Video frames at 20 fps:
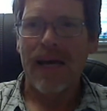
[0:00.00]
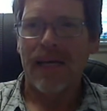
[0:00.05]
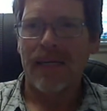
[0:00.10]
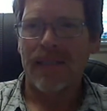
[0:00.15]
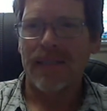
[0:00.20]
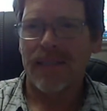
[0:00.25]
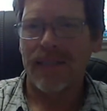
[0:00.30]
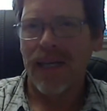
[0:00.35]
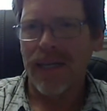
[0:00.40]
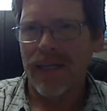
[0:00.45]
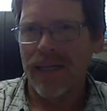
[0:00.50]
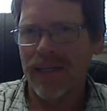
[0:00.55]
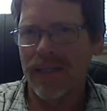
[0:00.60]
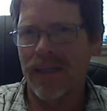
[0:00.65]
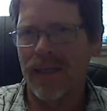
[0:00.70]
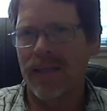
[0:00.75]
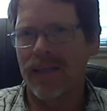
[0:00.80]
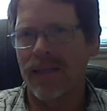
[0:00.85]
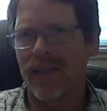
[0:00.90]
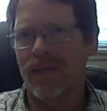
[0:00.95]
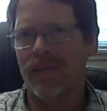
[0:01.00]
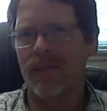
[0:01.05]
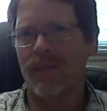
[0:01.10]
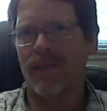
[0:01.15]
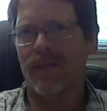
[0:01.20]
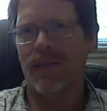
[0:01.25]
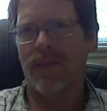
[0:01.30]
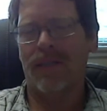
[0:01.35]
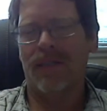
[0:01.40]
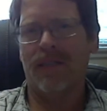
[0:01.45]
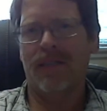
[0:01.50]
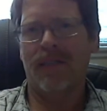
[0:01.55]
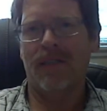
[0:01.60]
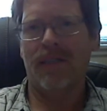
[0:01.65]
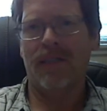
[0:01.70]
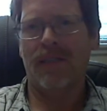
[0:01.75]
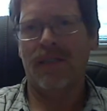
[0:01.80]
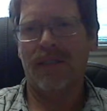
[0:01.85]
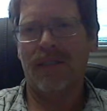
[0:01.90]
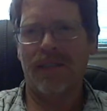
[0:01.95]
A second thing that you'll see that
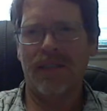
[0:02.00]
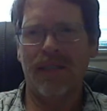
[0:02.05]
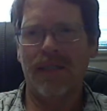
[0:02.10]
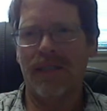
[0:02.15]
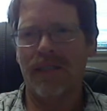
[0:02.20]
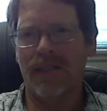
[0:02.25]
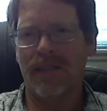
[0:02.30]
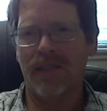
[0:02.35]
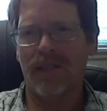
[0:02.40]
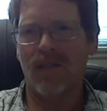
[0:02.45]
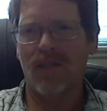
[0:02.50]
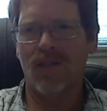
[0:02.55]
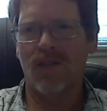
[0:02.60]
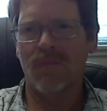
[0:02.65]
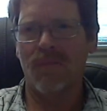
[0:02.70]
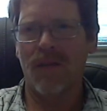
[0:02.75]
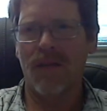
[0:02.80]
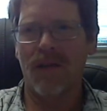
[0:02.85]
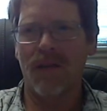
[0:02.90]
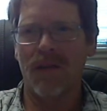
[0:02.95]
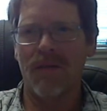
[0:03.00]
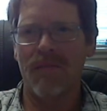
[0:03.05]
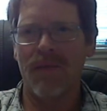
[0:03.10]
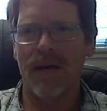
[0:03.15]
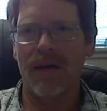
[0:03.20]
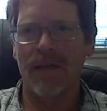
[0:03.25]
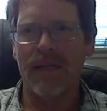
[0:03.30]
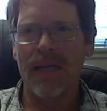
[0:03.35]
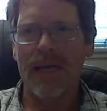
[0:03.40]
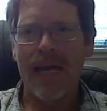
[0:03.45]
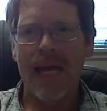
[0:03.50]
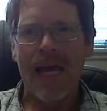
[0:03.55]
Jesus does in the Sermon on the Mount